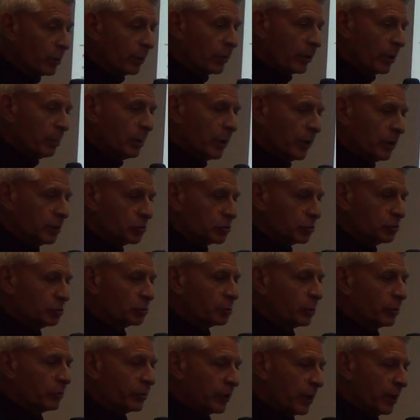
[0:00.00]
with our
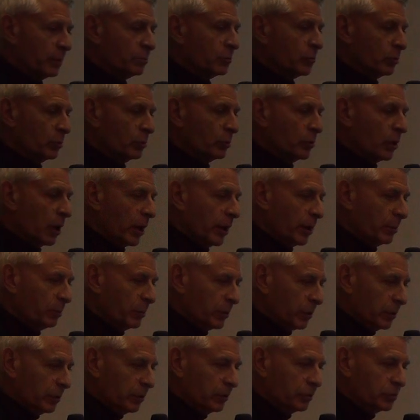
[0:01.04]
patients with type 2
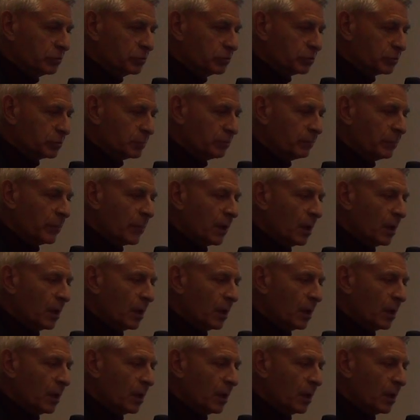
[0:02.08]
diabetes.